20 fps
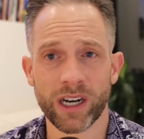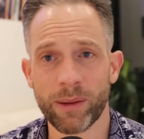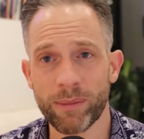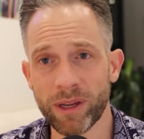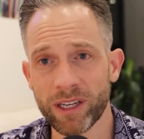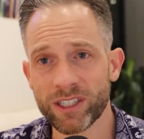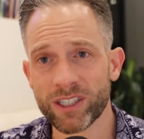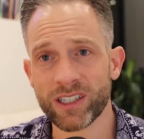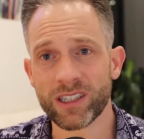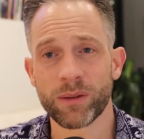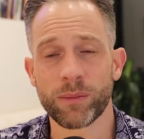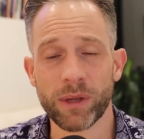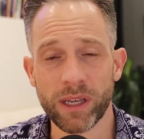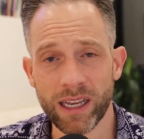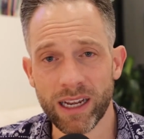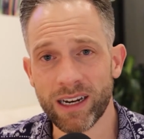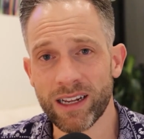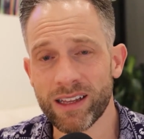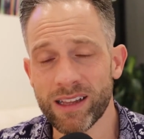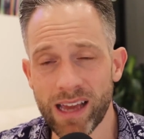And I mentioned in the
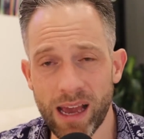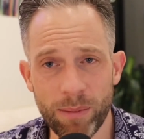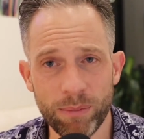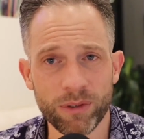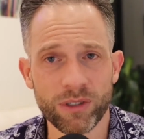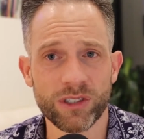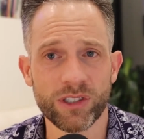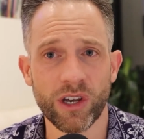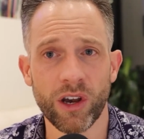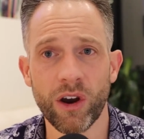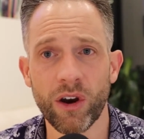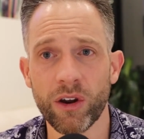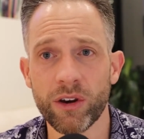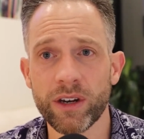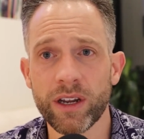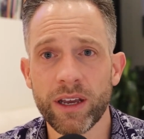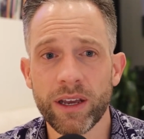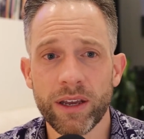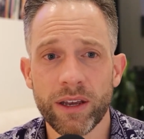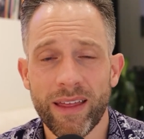beginning of the episode